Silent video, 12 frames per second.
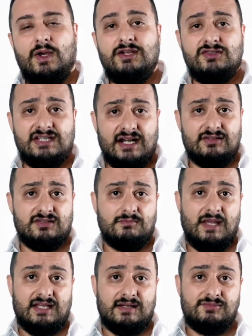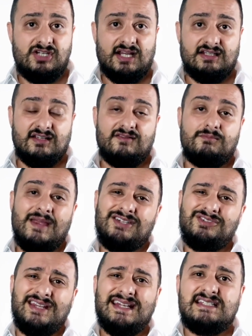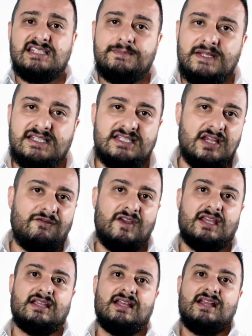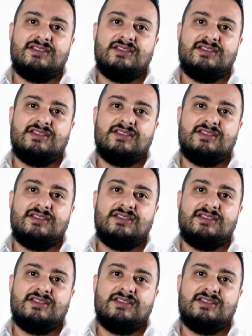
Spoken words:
you set out to make an objective, make sure that it's specific,